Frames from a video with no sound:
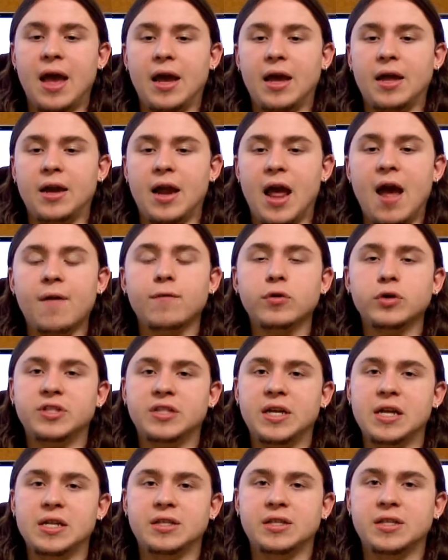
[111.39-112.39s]
And
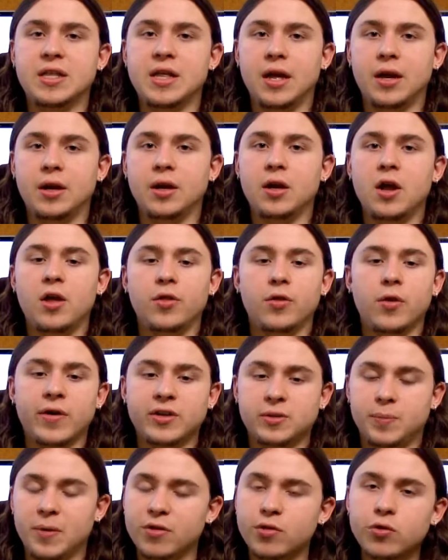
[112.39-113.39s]
ever since then,
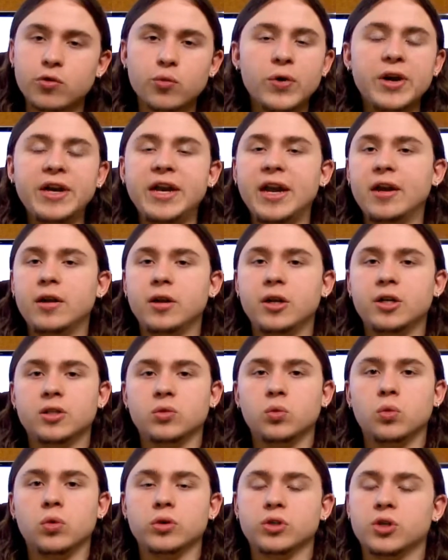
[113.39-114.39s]
there has been three
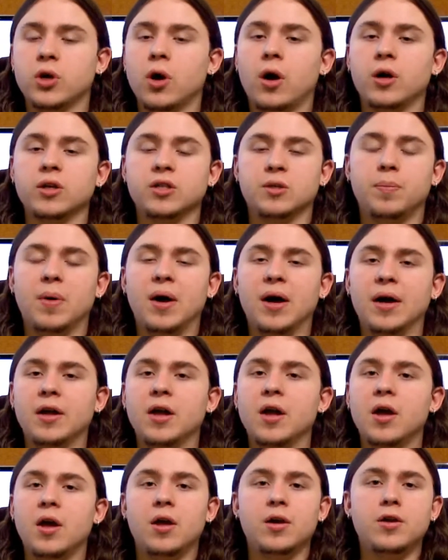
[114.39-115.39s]
endless wars caused
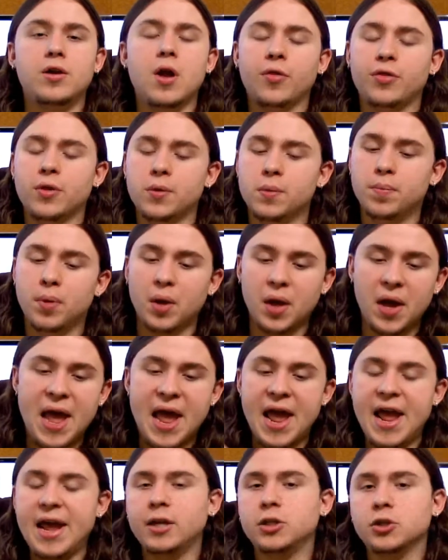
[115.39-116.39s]
by nothing but
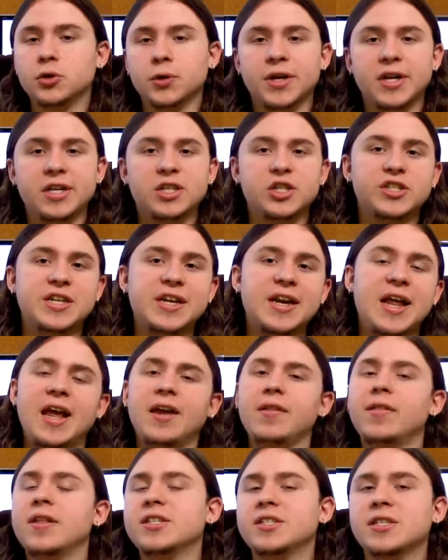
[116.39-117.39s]
hatred and just an
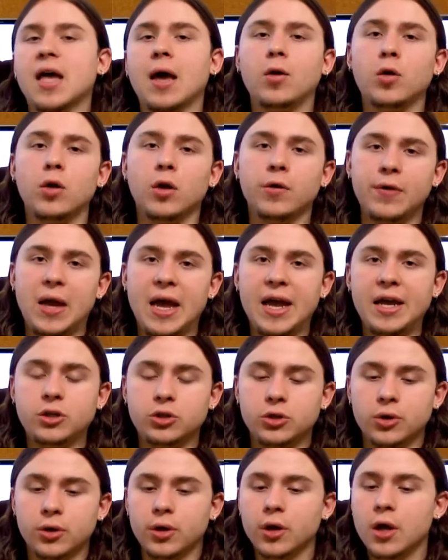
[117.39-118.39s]
endless cycle of
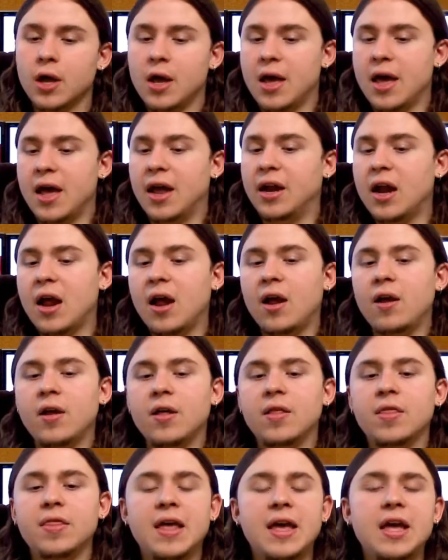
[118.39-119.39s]
hatred. And
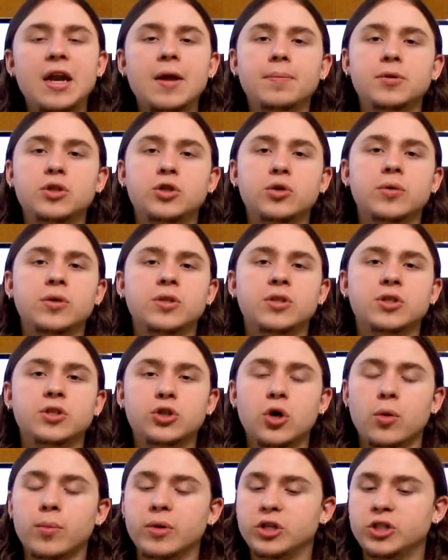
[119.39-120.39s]
it, they end up doing
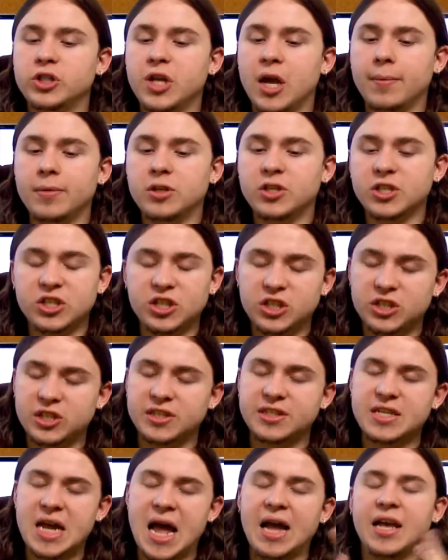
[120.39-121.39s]
so much damage and
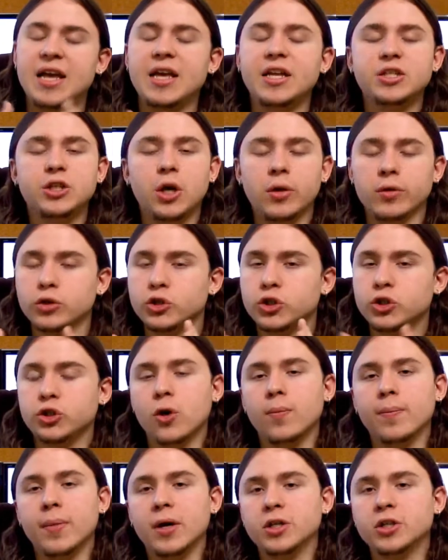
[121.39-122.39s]
just attacking each other
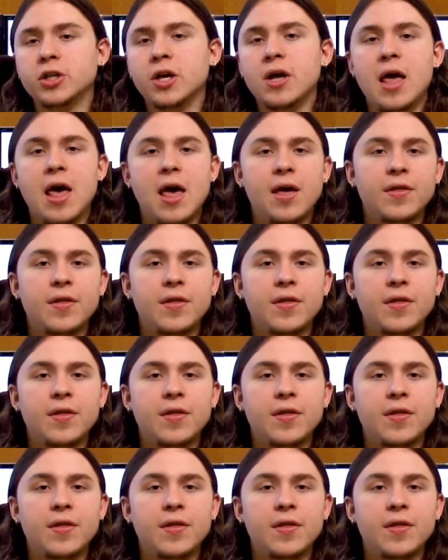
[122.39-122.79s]
so much.